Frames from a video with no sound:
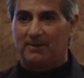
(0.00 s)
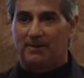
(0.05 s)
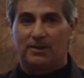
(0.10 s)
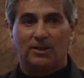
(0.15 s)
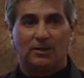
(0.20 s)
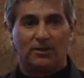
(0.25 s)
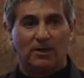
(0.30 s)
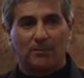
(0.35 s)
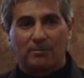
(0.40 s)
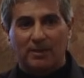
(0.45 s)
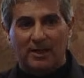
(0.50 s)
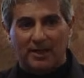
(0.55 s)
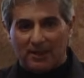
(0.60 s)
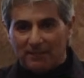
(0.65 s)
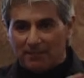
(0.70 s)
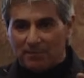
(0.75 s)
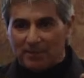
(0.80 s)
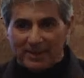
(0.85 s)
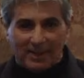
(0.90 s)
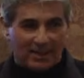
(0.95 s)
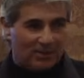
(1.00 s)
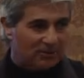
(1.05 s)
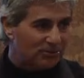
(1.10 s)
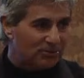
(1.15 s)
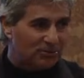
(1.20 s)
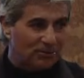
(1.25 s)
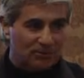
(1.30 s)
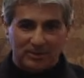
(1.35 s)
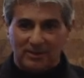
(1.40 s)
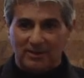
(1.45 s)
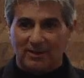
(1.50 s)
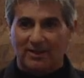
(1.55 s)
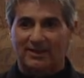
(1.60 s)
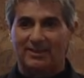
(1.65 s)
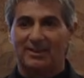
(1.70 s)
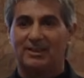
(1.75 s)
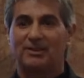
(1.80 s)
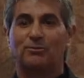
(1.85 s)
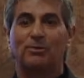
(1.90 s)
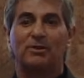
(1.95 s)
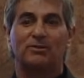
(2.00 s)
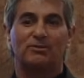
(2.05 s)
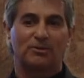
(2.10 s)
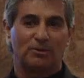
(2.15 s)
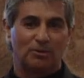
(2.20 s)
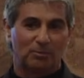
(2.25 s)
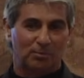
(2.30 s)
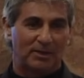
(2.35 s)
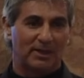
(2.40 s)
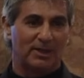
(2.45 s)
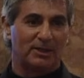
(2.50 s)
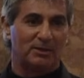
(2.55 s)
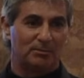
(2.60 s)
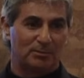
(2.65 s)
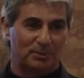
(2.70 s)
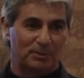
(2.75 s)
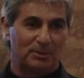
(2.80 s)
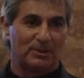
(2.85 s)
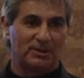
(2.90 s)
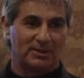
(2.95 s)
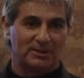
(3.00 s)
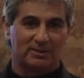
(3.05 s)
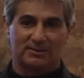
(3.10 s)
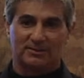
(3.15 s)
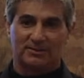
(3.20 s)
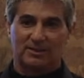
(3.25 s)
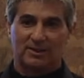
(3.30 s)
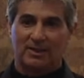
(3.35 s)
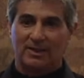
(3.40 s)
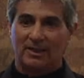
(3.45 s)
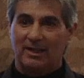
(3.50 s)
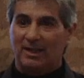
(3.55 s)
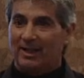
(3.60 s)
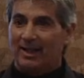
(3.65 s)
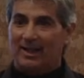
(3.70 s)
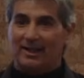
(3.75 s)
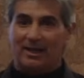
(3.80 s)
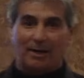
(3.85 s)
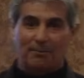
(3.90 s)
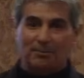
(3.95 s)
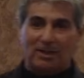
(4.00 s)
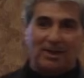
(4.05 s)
you know, I bet everybody has their own little idea of what slow playing a bull is. And I'm